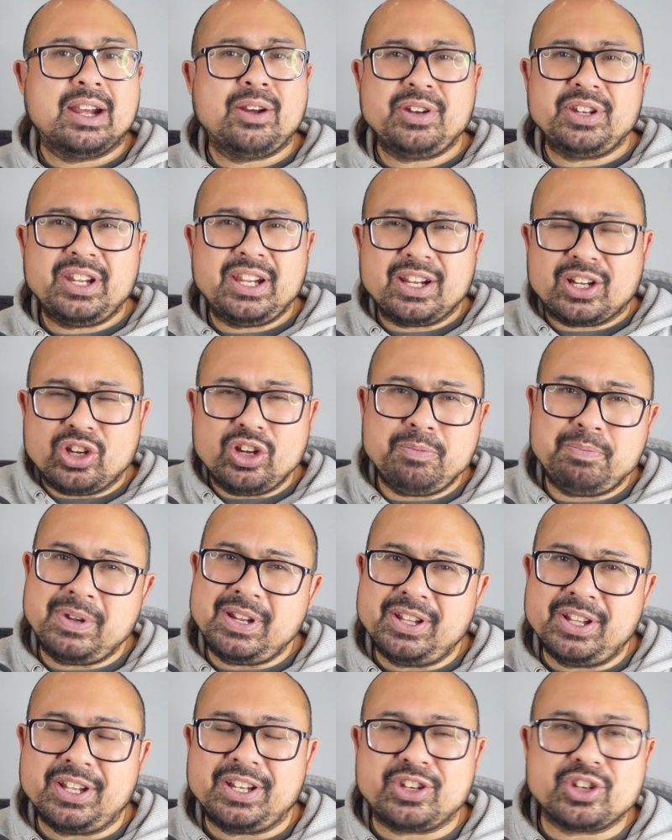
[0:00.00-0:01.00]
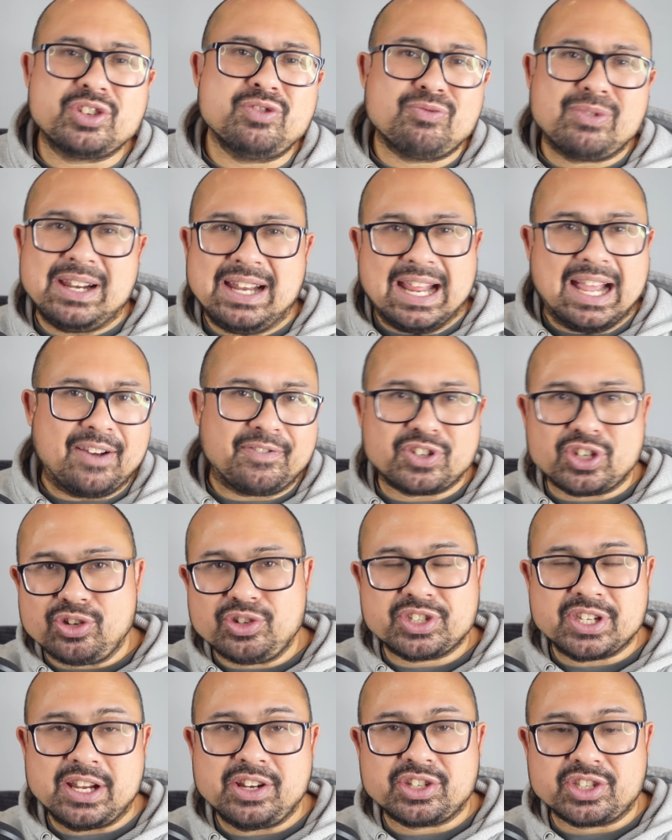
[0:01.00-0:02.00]
it could be that it doesn't really have
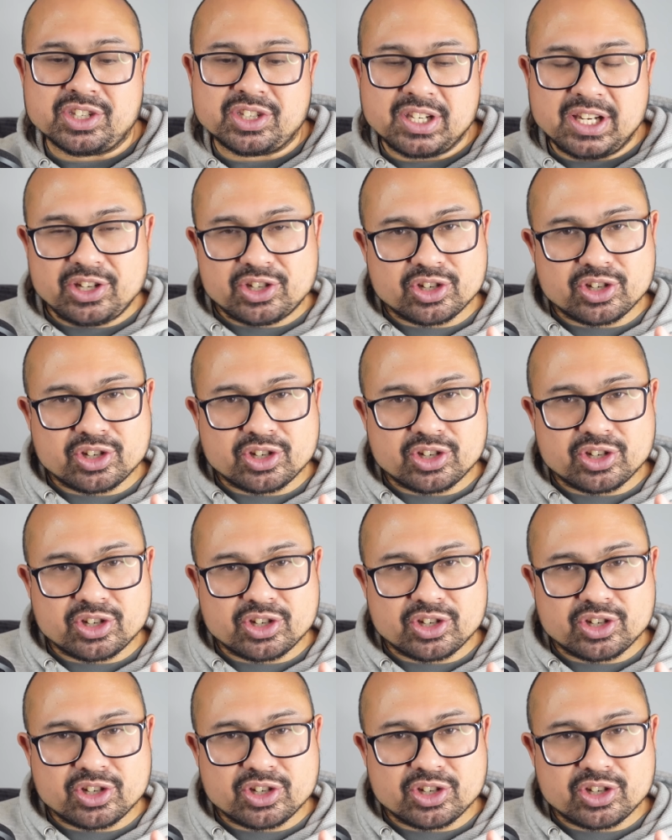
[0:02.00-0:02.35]
two sensors.